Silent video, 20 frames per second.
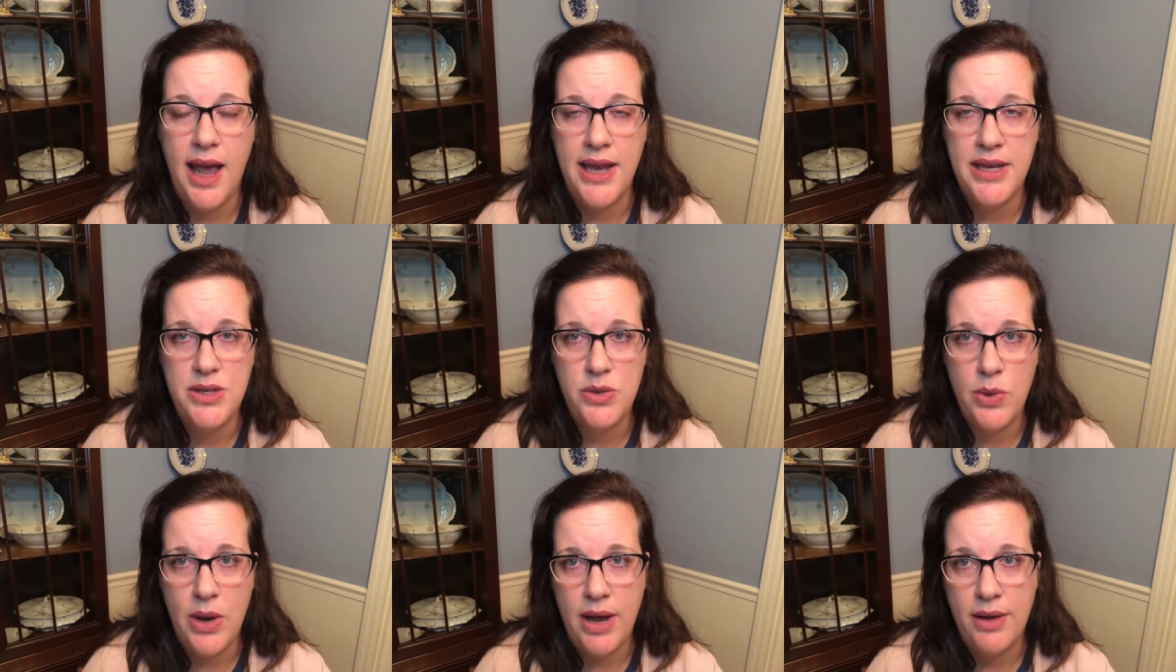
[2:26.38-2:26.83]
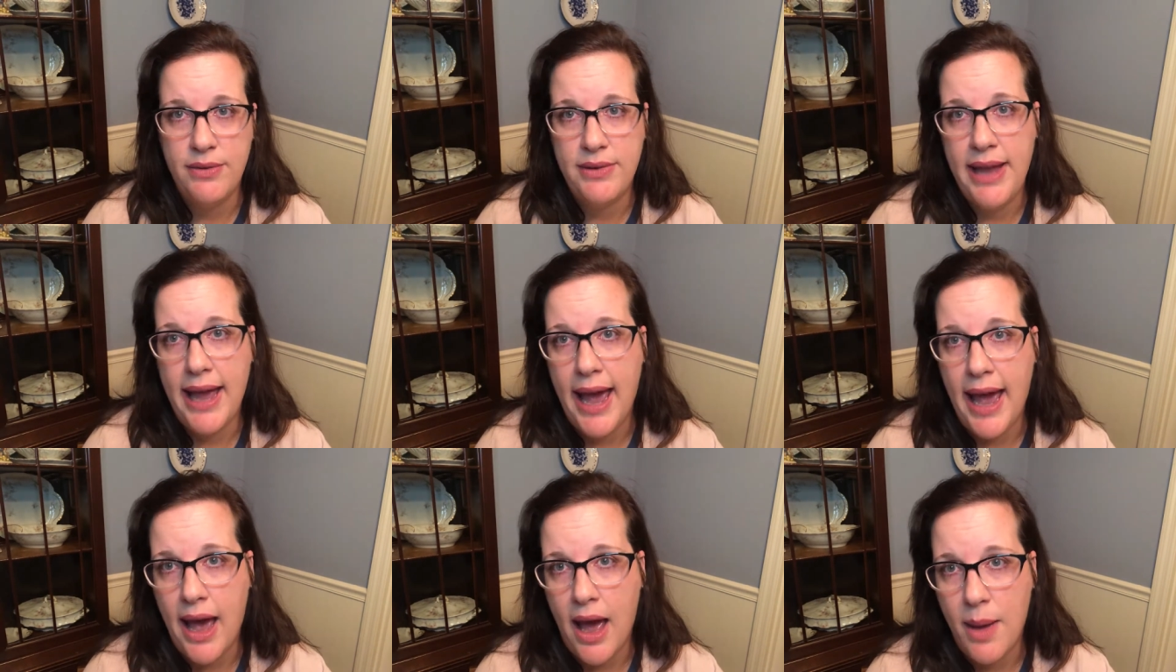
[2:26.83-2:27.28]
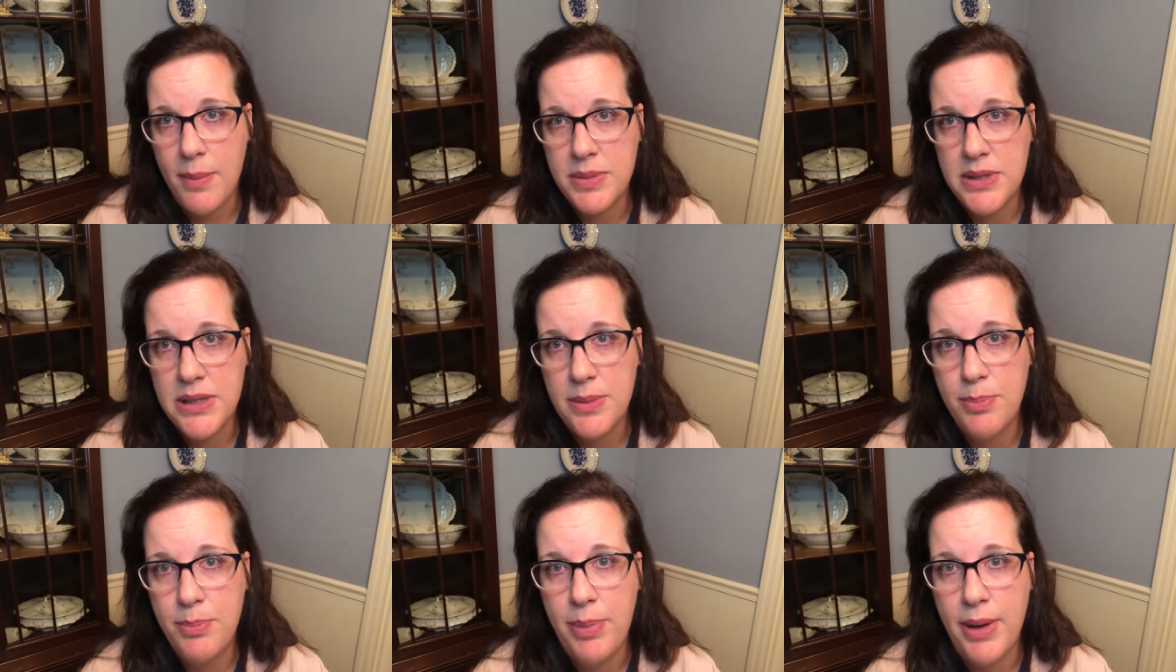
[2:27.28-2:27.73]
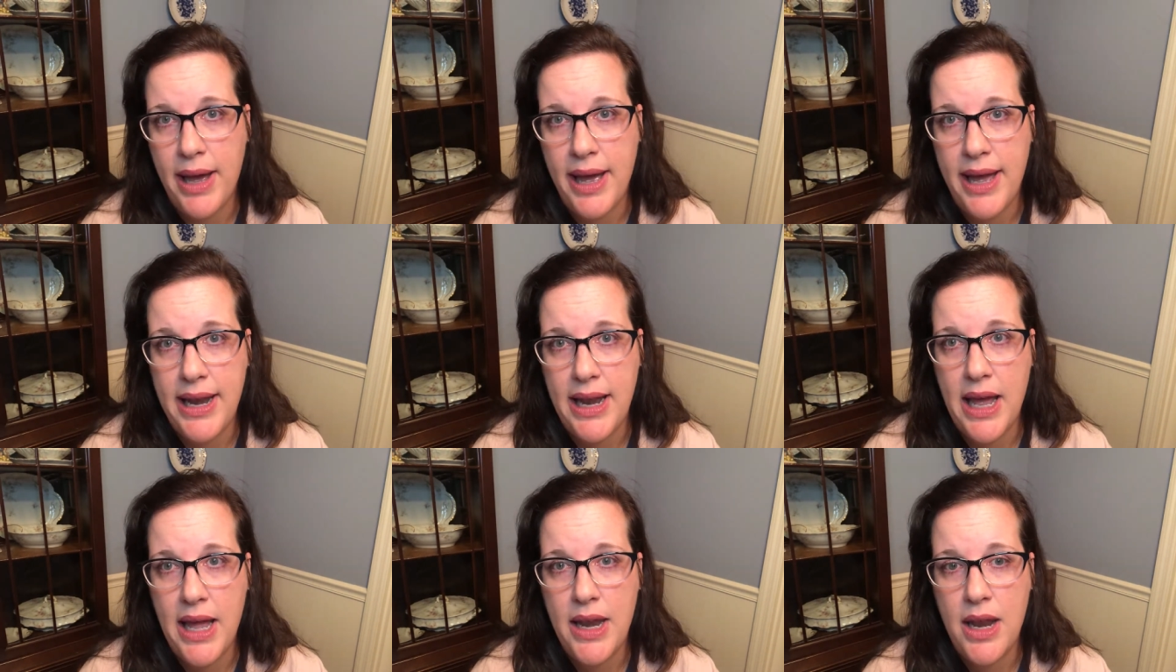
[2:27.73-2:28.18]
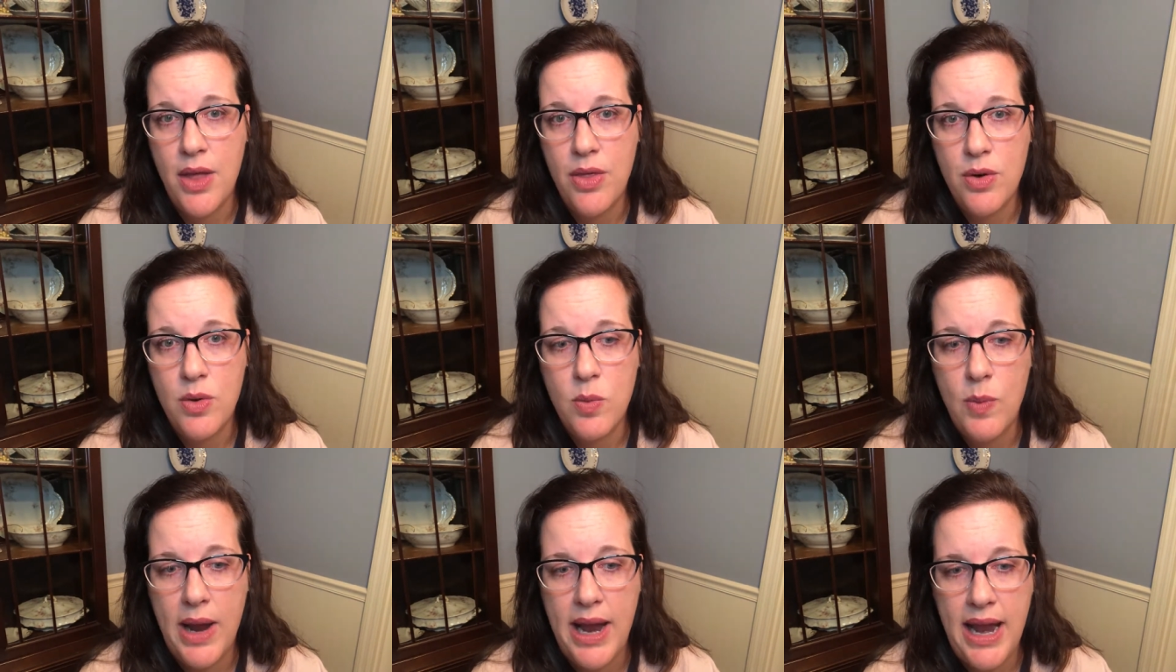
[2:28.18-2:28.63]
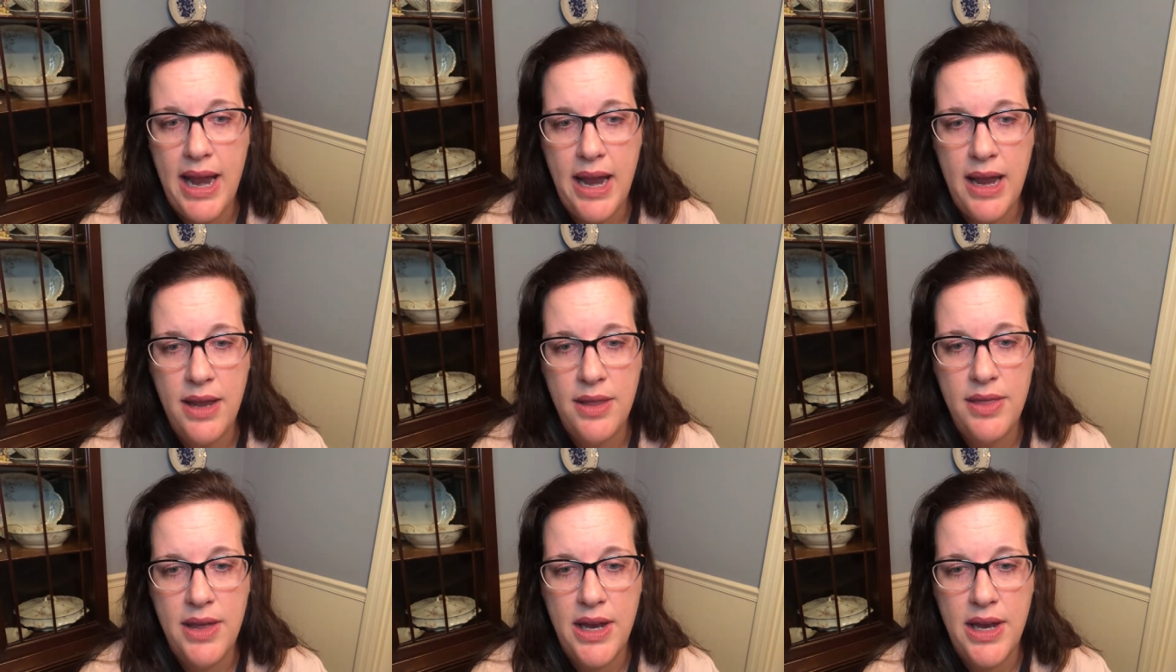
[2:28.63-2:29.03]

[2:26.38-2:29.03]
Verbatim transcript: I do have gaps, but another way